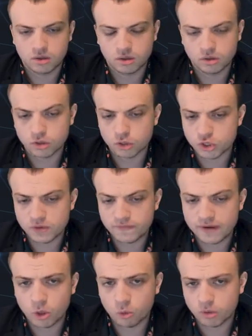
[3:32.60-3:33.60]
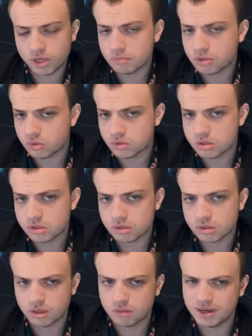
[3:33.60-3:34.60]
The g file can be
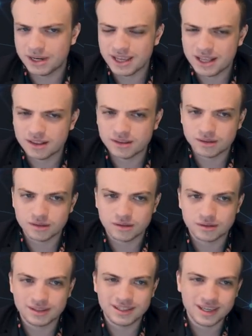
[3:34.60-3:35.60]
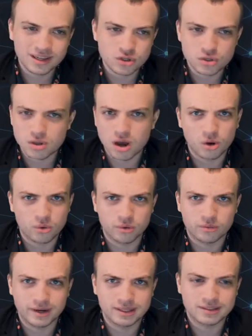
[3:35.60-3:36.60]
used. And again, the king is just
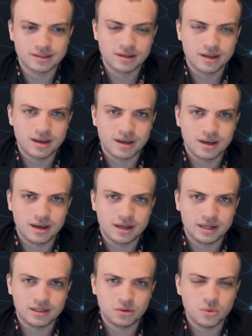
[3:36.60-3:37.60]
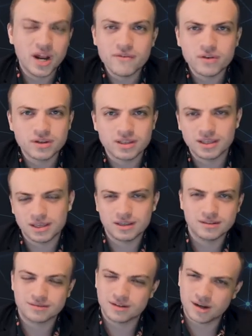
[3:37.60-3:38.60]
awkward, right? And I think whenever we
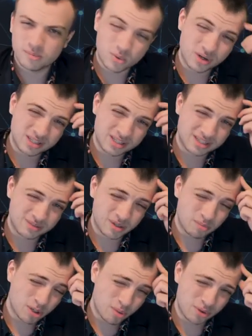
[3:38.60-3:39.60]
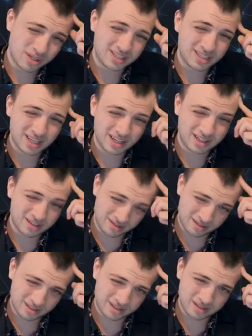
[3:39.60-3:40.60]
can put our opponent's king in
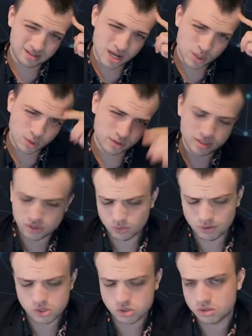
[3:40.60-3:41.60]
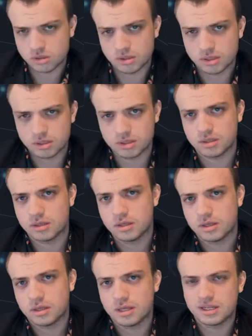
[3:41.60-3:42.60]
an awkward situation,
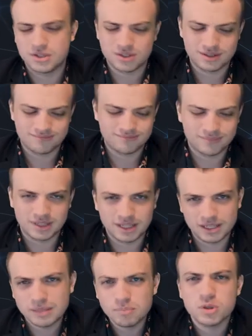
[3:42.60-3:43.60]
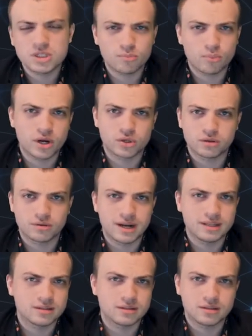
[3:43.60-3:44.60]
it puts some pressure,
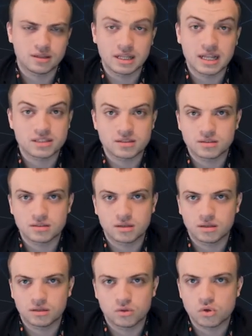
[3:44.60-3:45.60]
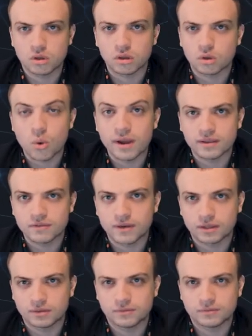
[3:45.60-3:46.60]
right? And that's usually quite
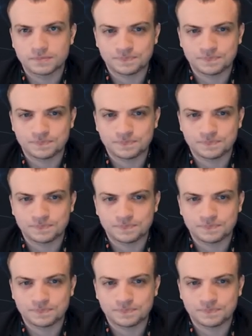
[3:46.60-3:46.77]
effective.